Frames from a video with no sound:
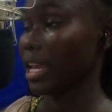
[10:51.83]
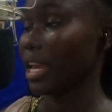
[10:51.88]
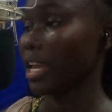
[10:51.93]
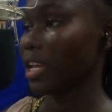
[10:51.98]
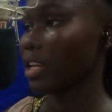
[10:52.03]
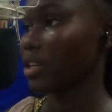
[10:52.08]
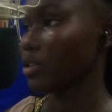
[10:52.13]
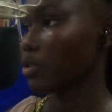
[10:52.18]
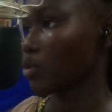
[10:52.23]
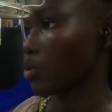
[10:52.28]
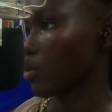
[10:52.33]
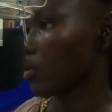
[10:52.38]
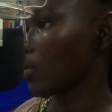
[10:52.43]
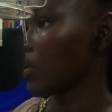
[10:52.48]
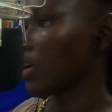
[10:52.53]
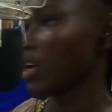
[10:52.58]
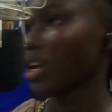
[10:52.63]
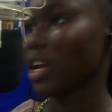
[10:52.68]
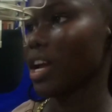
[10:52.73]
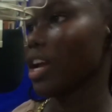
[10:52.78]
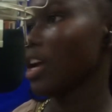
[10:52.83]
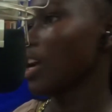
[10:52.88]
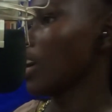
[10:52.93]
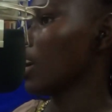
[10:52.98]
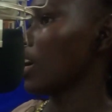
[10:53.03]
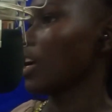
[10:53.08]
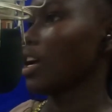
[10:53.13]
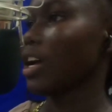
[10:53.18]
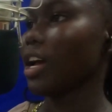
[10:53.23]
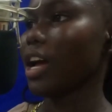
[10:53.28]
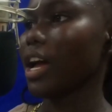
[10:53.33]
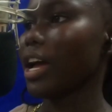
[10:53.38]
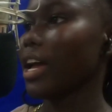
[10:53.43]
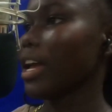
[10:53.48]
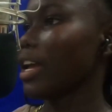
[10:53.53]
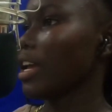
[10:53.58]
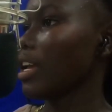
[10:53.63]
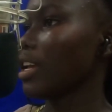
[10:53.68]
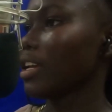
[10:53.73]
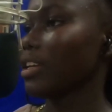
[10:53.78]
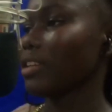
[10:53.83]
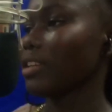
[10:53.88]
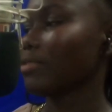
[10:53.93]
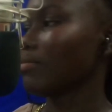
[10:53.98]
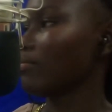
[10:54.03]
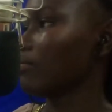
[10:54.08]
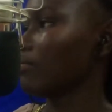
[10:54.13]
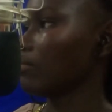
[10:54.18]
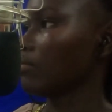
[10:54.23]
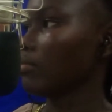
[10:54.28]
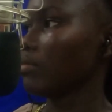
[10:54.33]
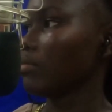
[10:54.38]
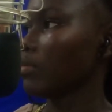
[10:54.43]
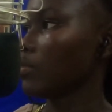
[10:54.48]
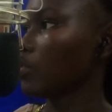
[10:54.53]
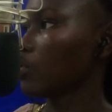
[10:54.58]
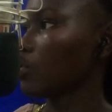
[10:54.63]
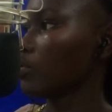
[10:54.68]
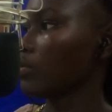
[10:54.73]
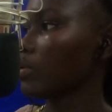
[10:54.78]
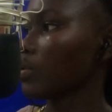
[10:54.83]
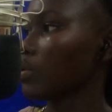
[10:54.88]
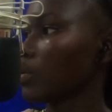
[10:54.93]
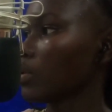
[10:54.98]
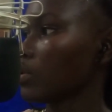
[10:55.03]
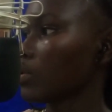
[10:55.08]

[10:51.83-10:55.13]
So I don't want to